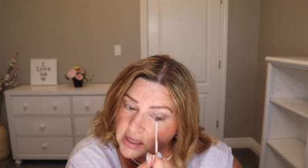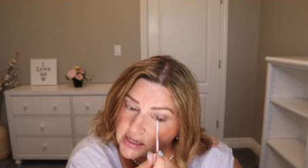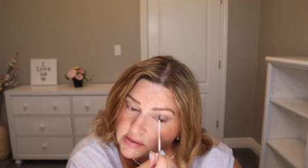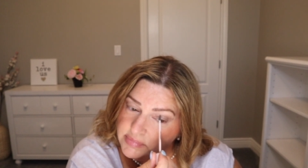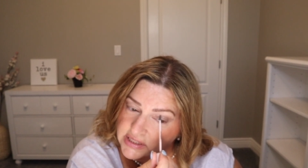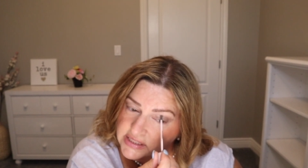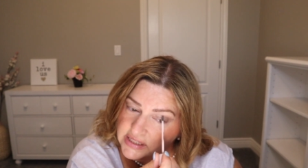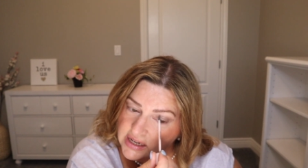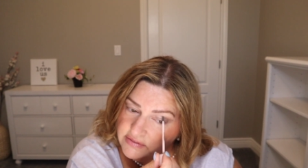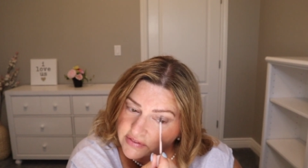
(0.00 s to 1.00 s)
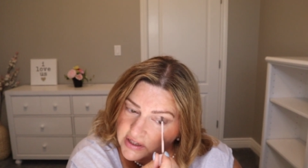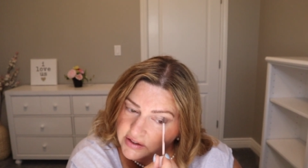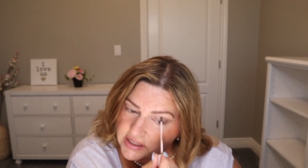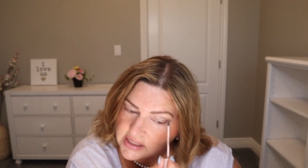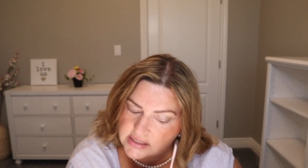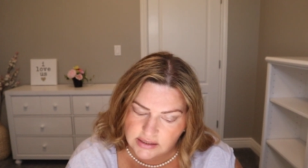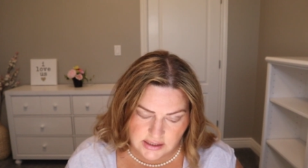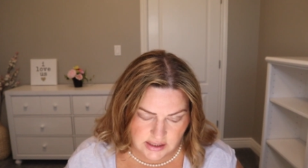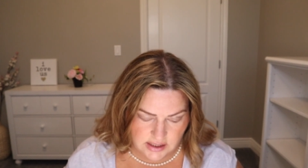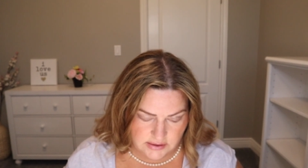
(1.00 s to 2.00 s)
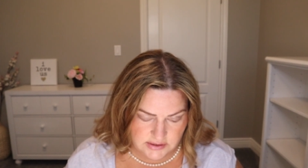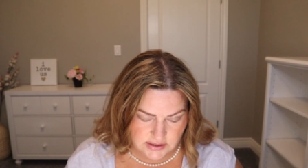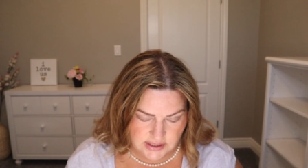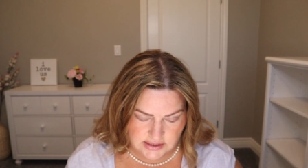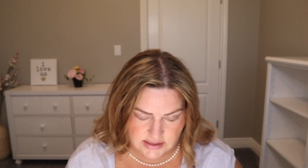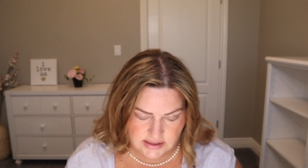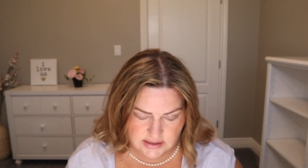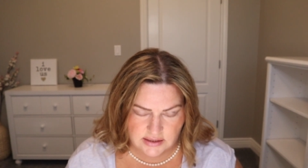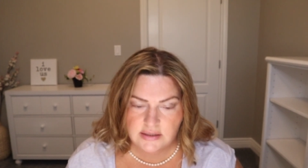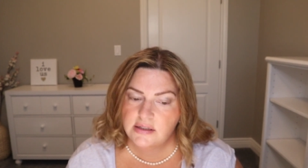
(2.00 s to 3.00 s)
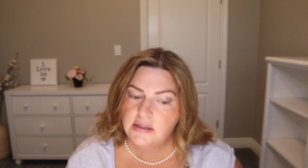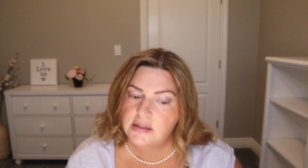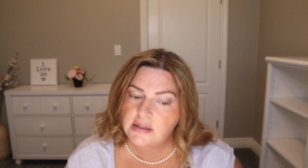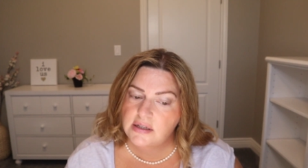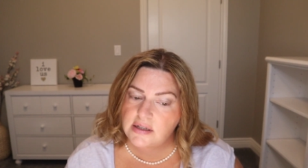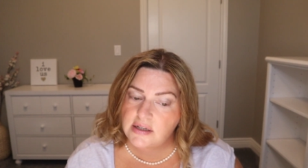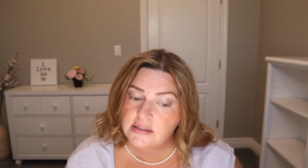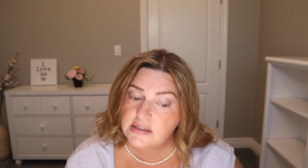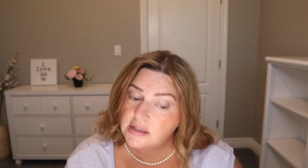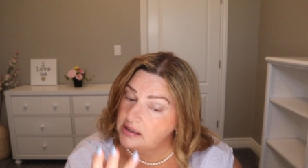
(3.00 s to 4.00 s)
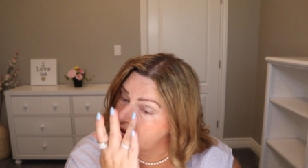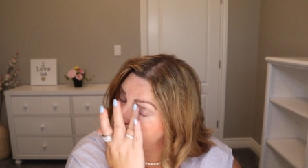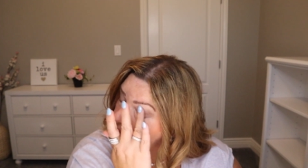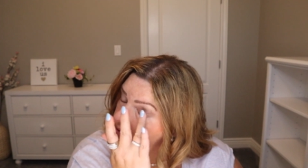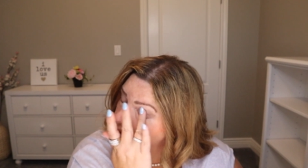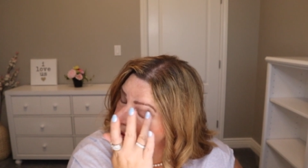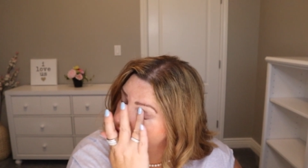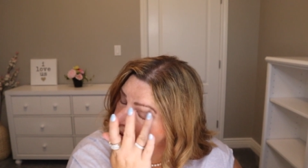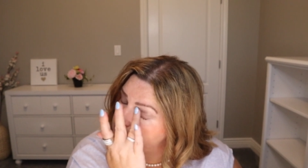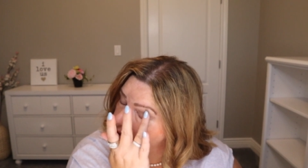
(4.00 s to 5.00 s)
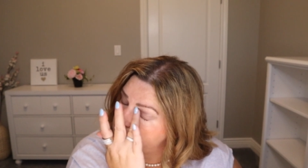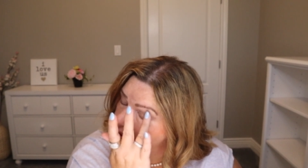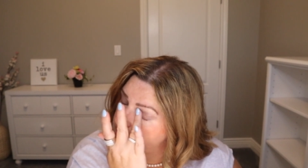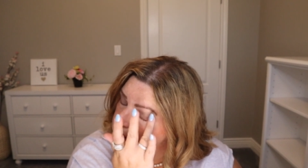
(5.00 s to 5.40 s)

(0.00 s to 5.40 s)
It is blending out very easily though, so that's, that's a good, good thing.